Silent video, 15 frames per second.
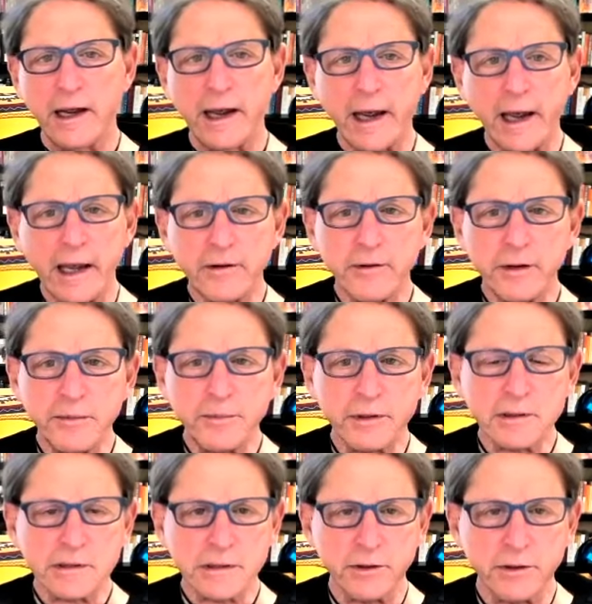Angry
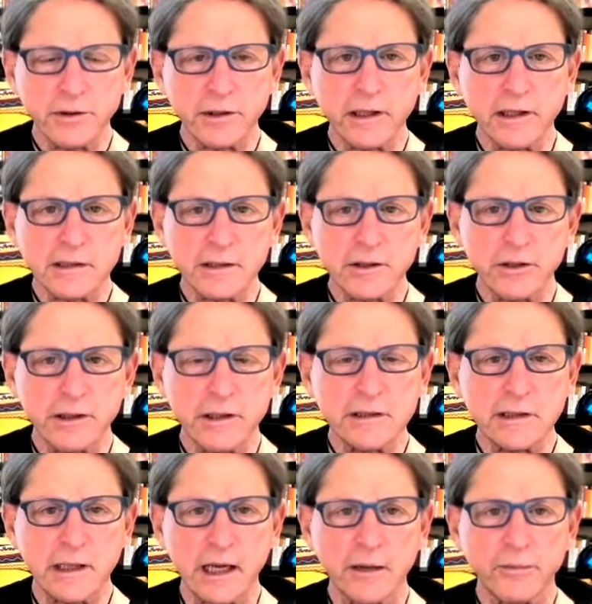pursuit is a good
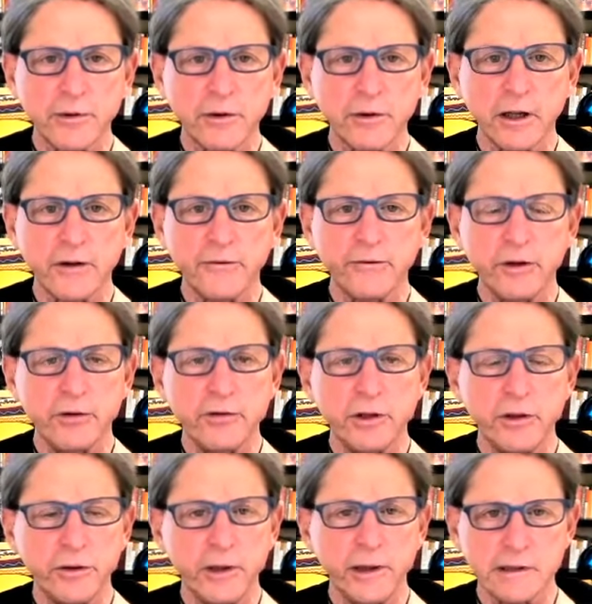example of you
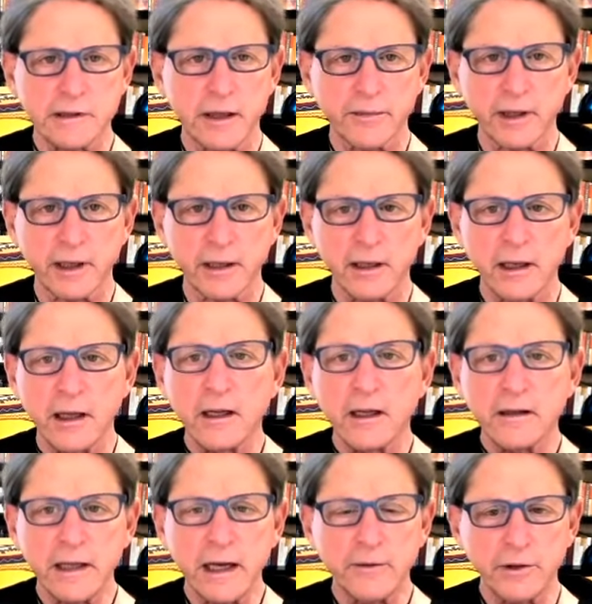doing something
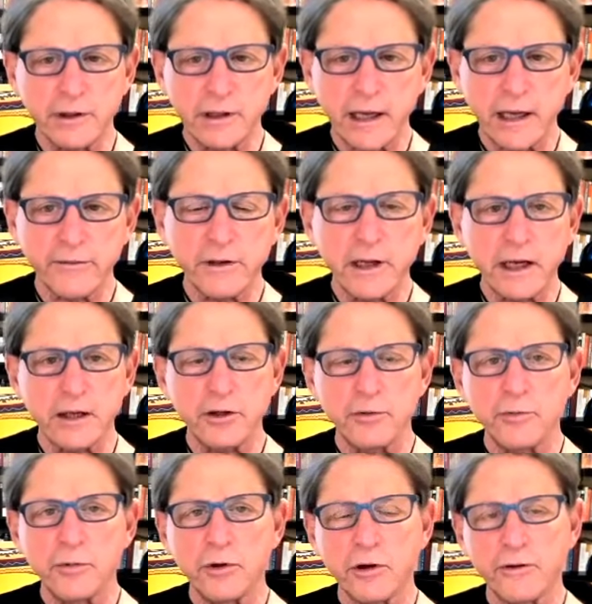that will never get you
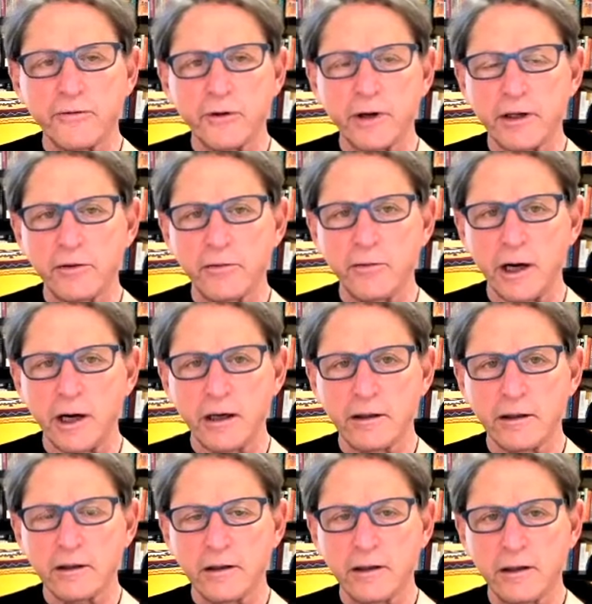more of what you
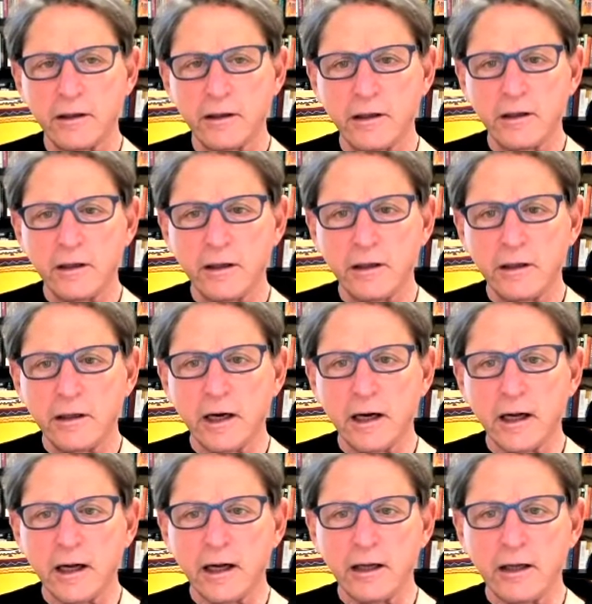
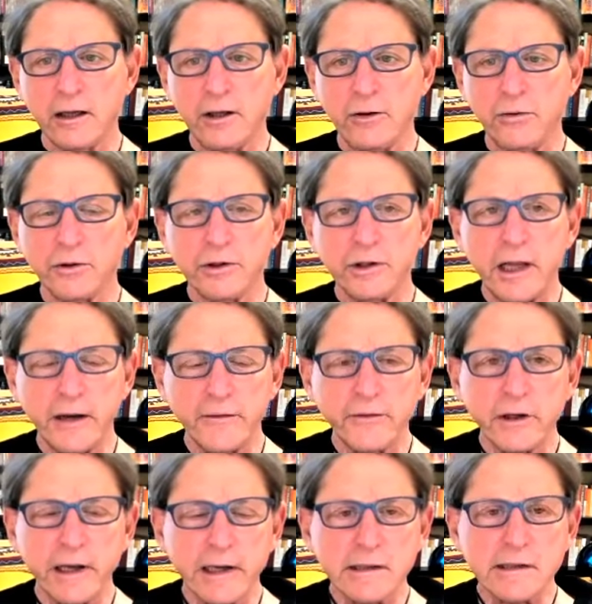want. You will never
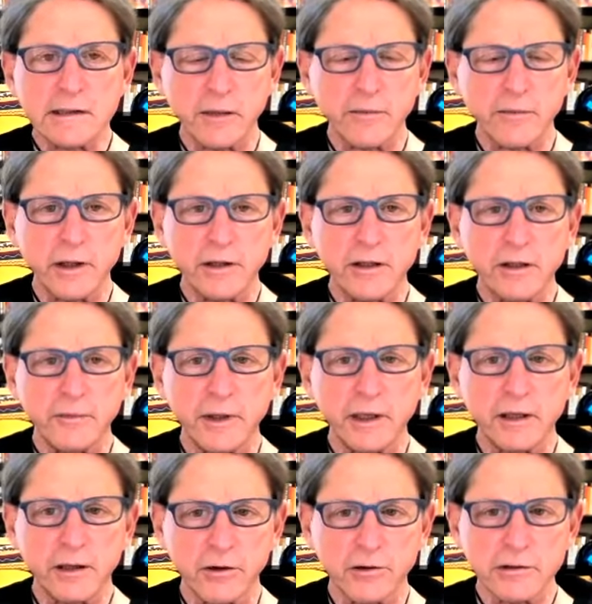get someone to be
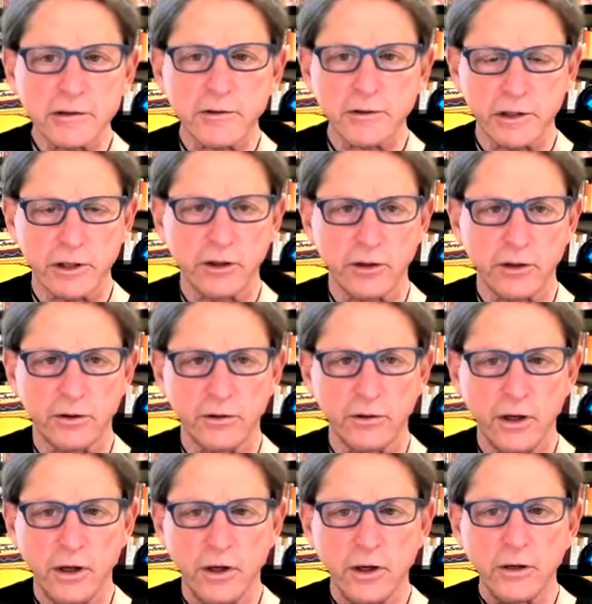closer to you
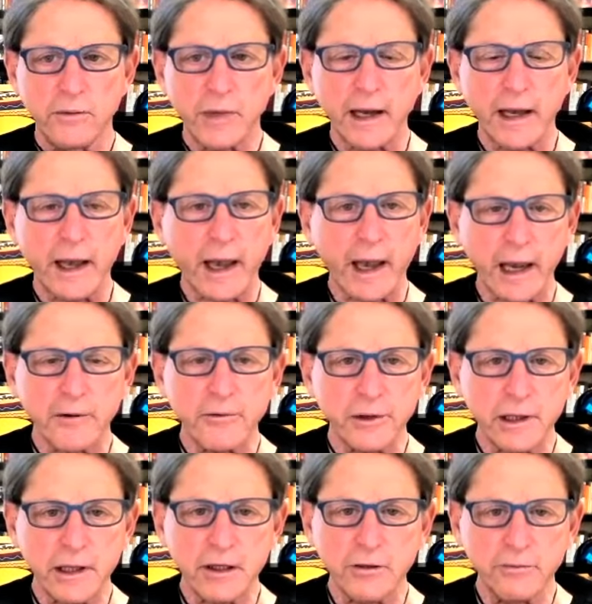by
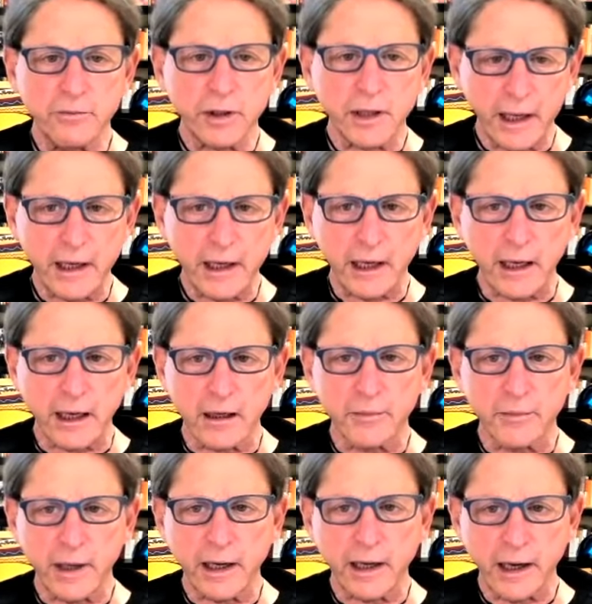angrily complaining
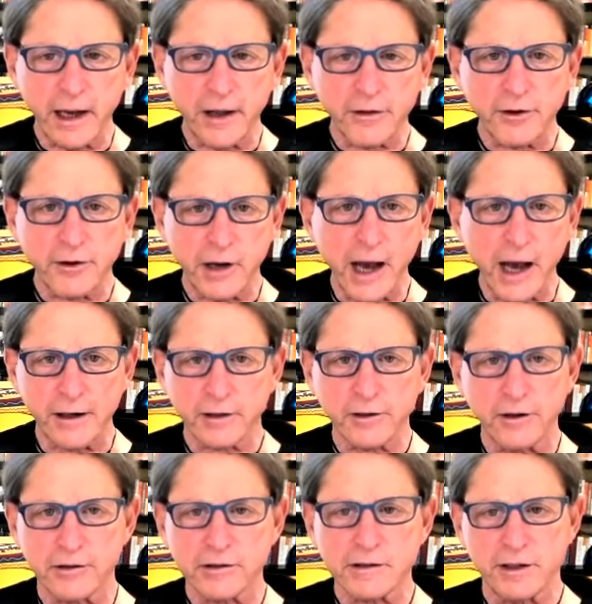about how they're not
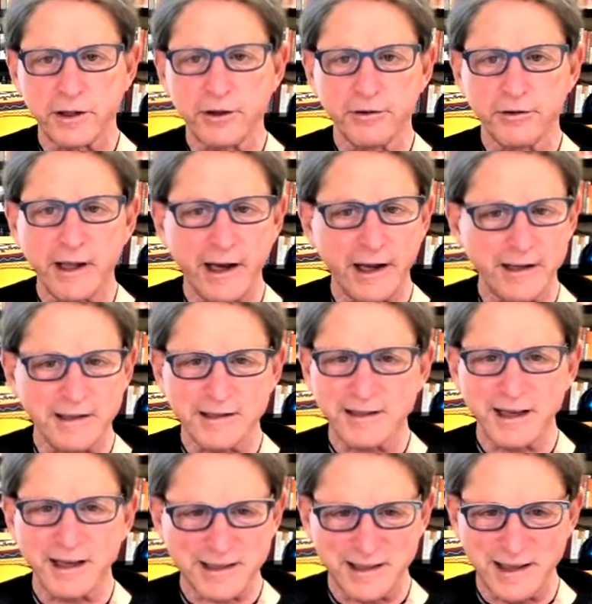close to you. That is
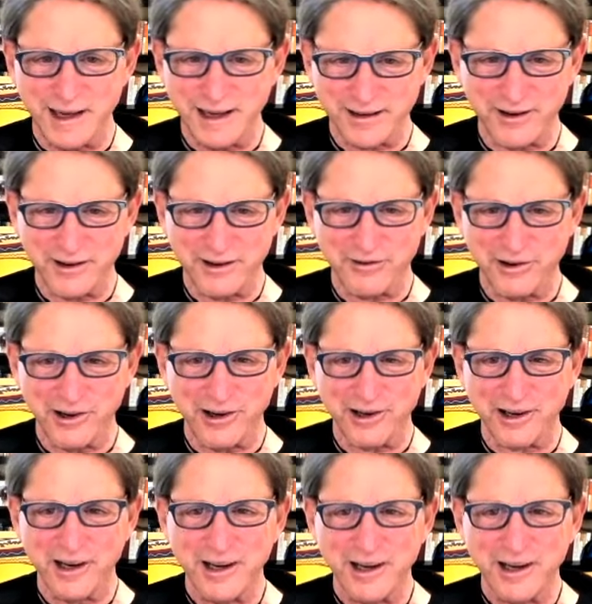just not going to work.